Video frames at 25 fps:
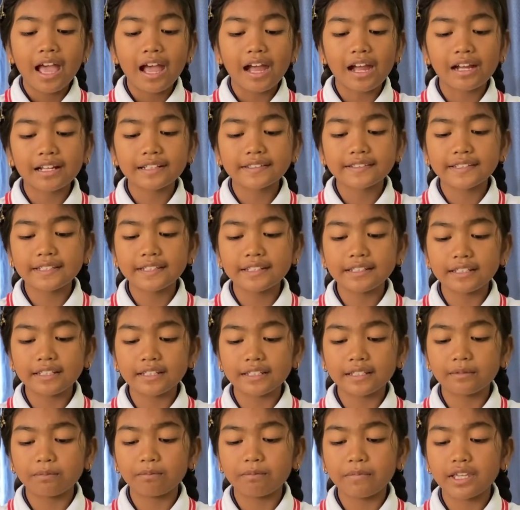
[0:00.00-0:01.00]
I think
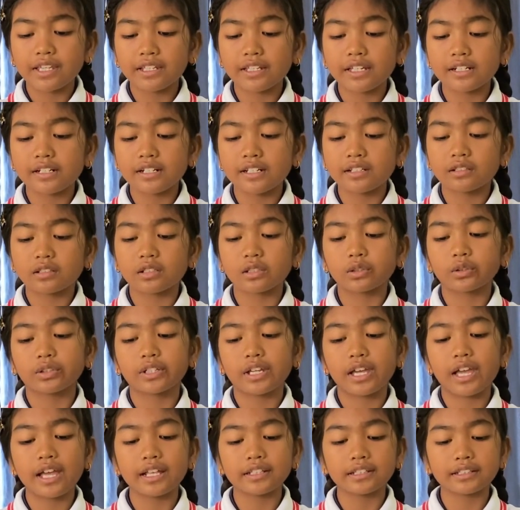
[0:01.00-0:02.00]
it's beginning to
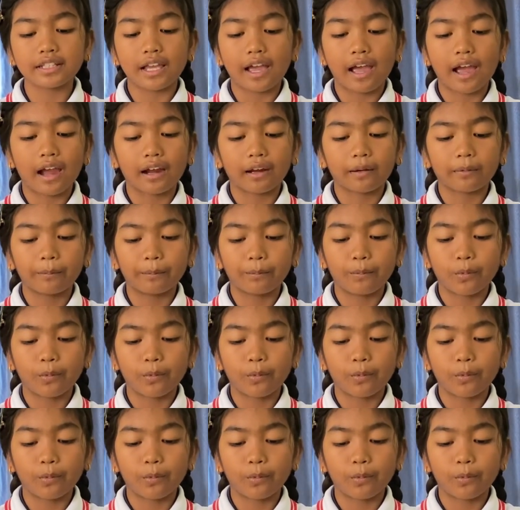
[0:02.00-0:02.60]
get dark,